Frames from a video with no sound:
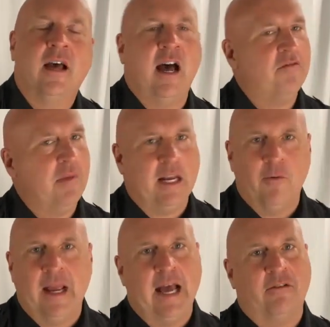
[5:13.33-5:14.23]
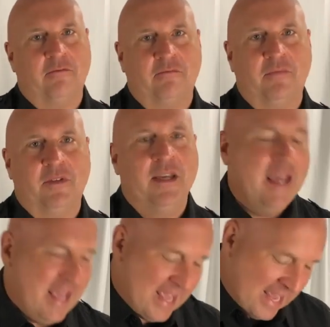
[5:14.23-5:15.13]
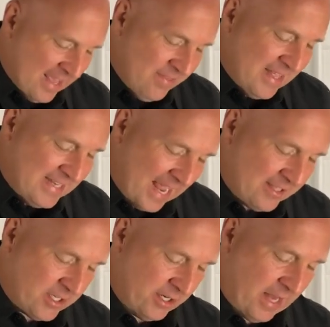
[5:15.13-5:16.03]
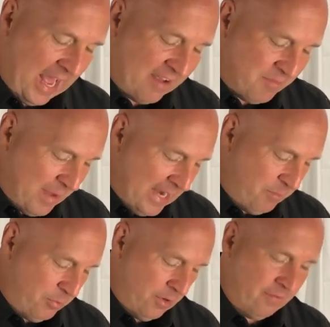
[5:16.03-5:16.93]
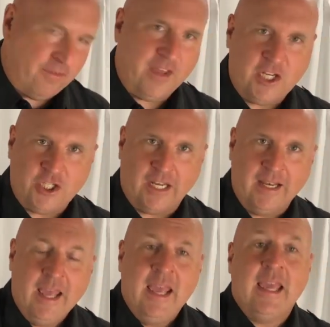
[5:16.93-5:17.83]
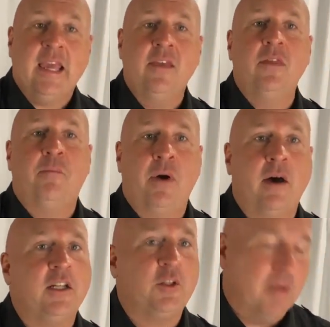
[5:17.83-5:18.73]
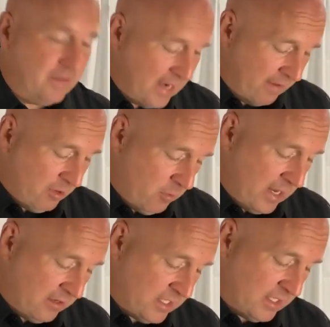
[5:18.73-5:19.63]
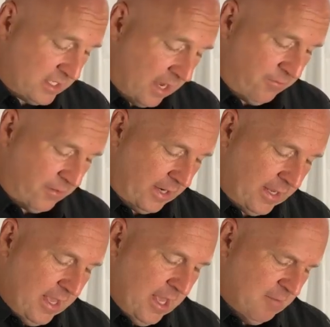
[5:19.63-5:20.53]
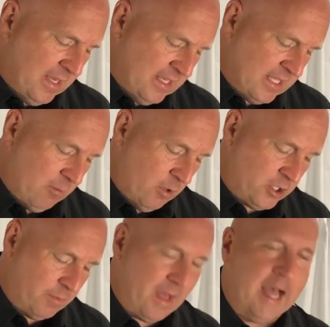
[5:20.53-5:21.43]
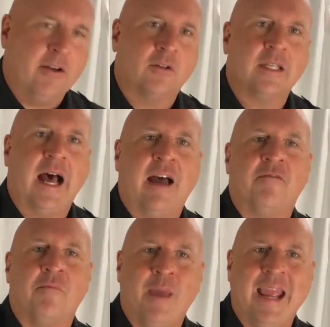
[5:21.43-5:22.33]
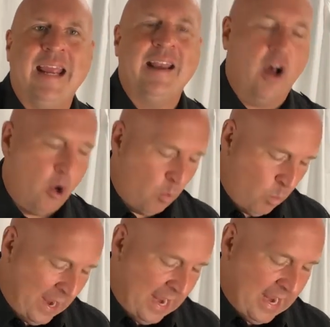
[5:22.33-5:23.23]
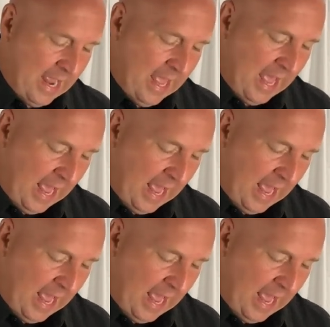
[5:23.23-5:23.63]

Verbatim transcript: I've made a way out. In the desert, I've made provision. In the punishment that everyone else is suffering because they worship idols, I've made a way